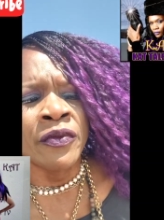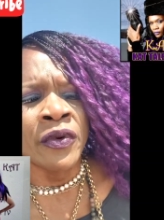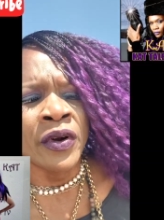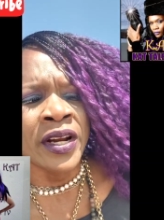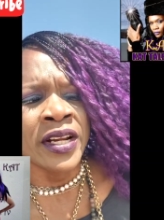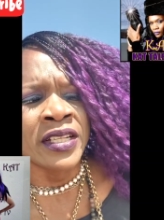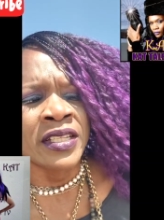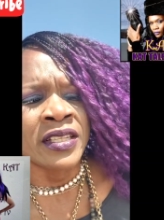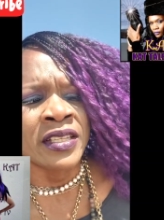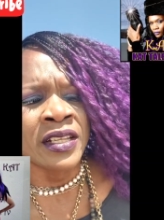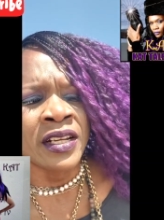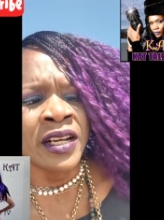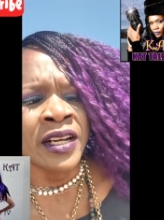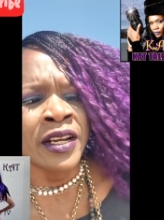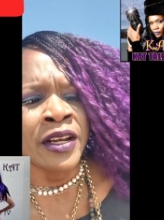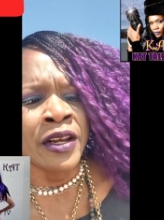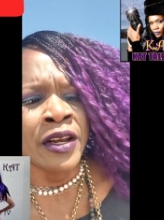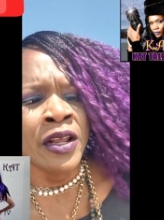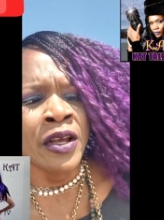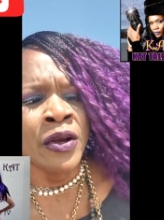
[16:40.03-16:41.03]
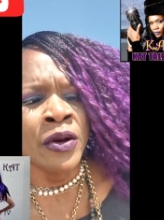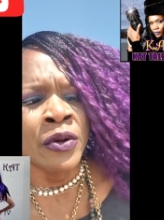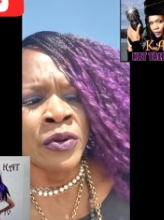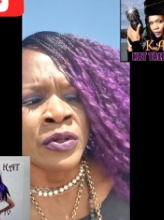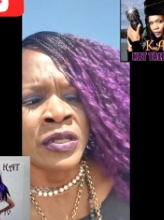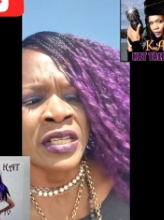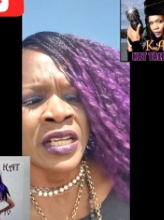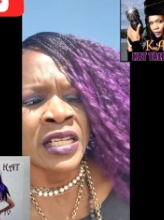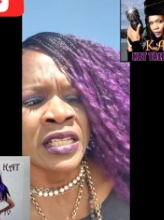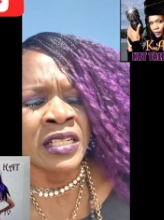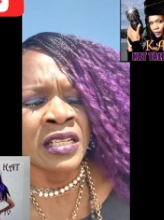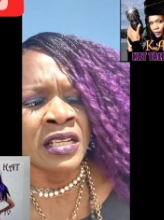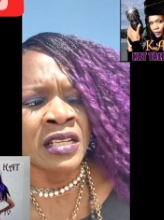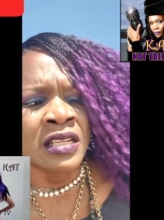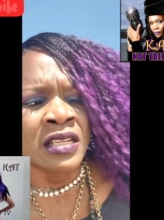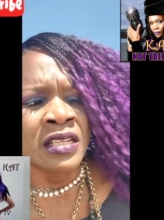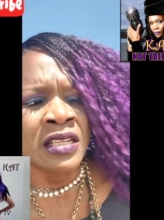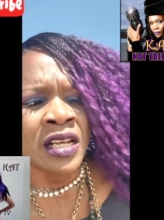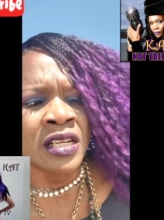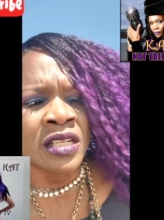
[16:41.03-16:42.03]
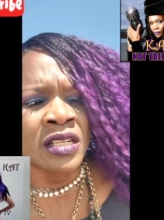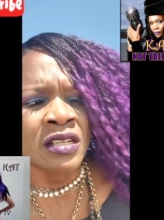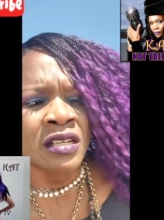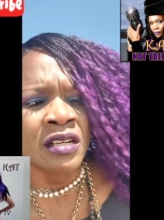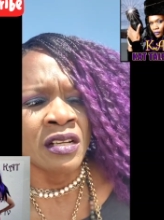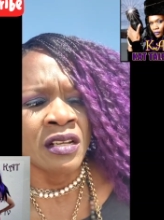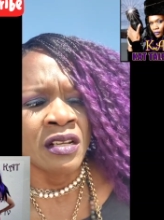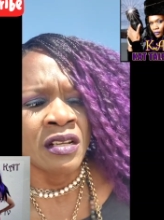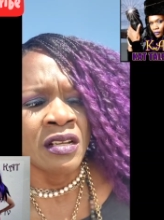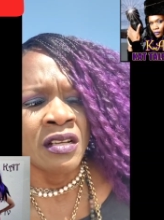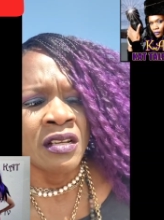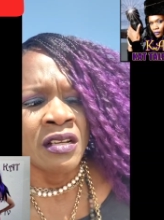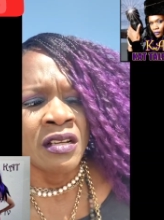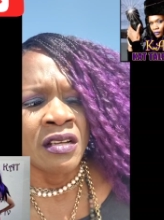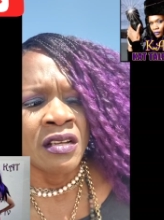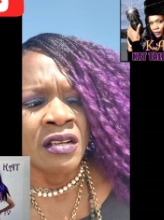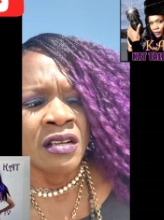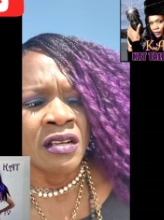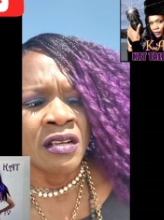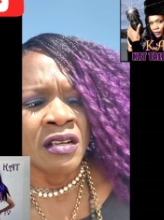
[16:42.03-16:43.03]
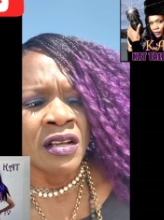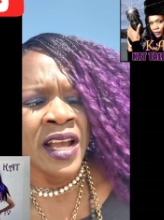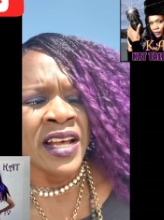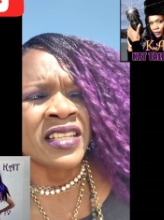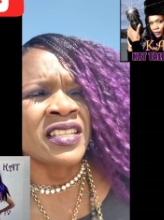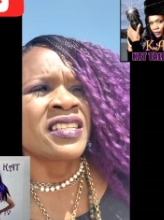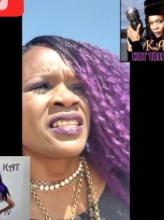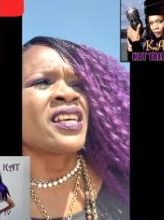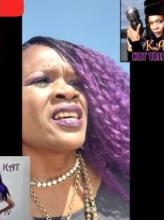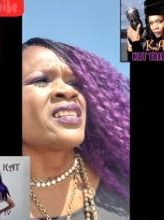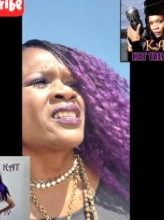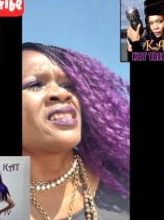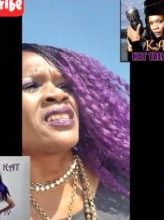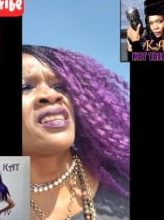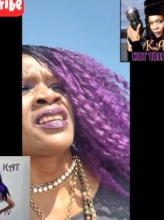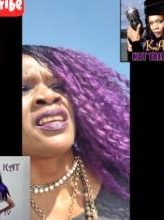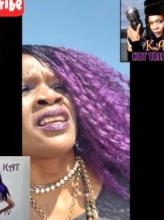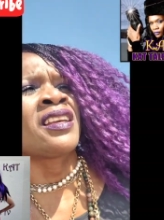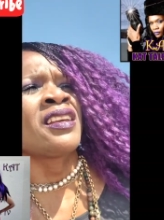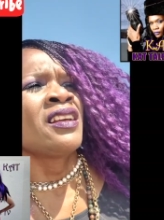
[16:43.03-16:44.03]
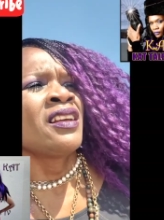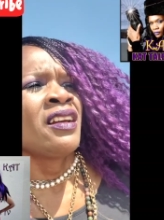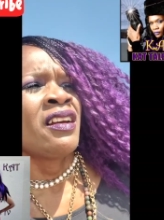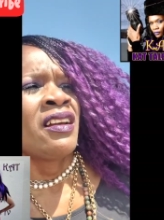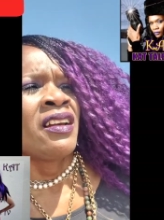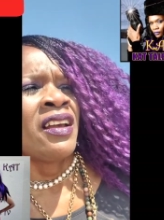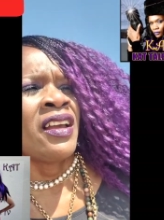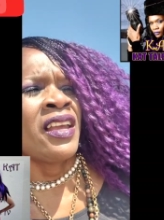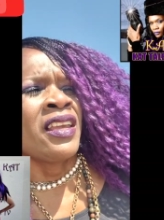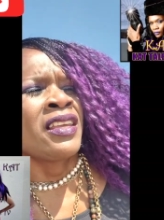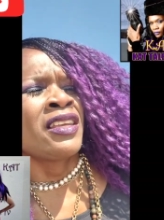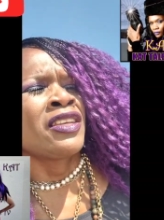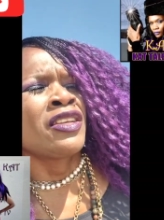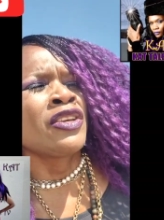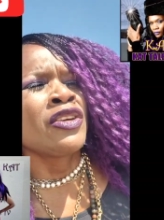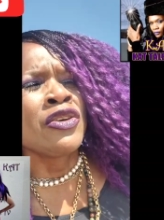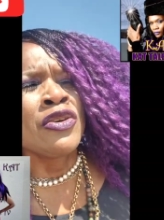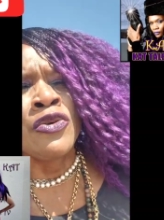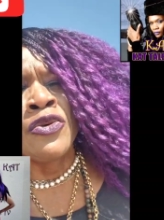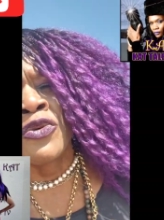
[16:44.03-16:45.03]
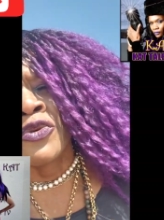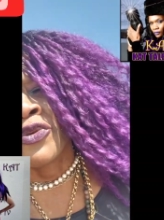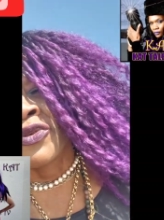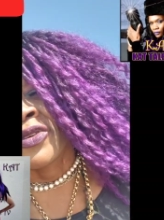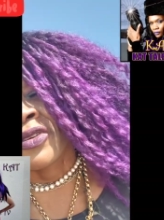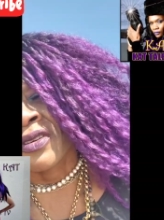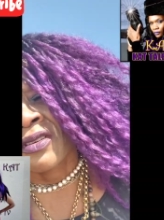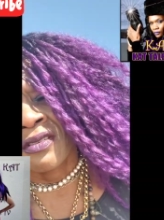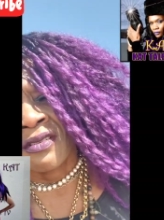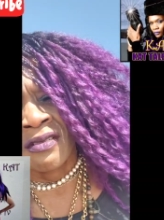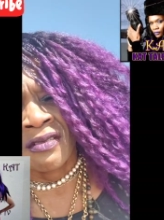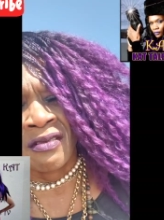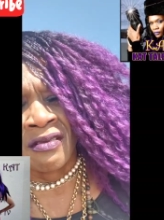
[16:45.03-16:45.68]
race that I know has such a huge